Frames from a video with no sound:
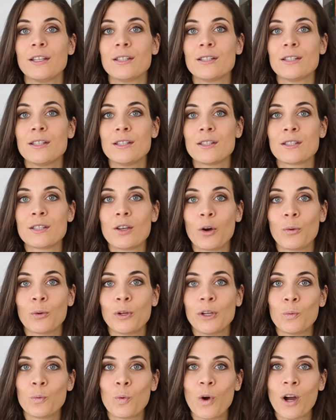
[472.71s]
this is
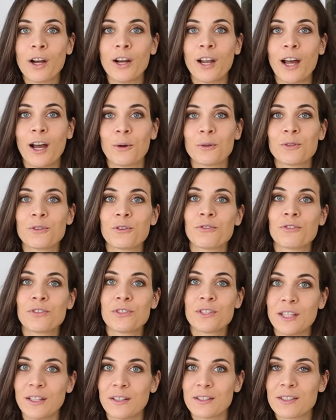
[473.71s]
only one out of
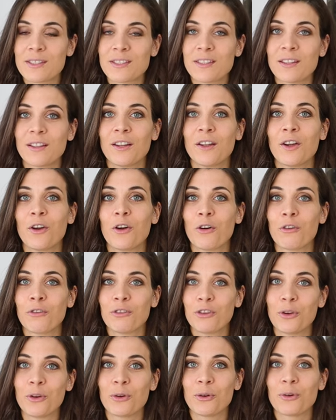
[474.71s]
six of
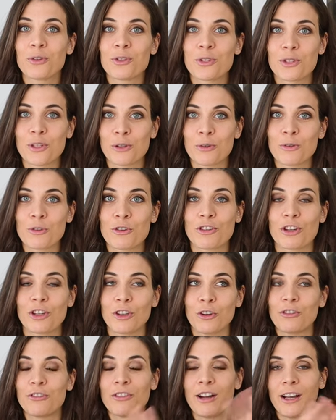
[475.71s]
your
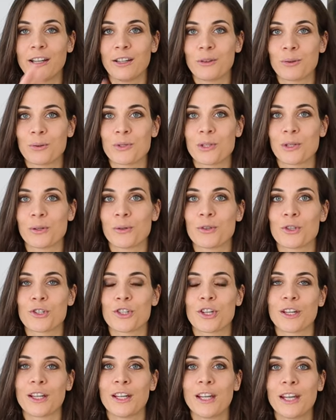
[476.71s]
solution, your final
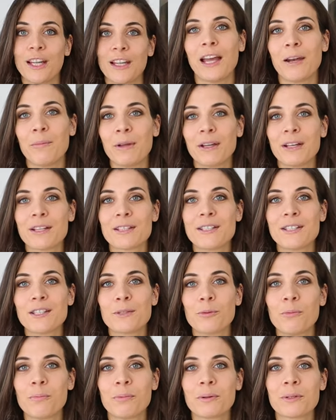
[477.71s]
solution. And because
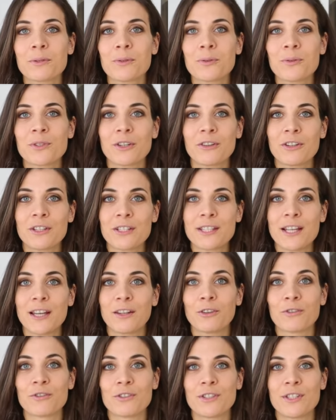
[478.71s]
these small puzzles are a
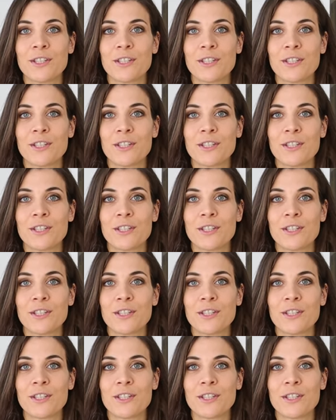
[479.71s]
set of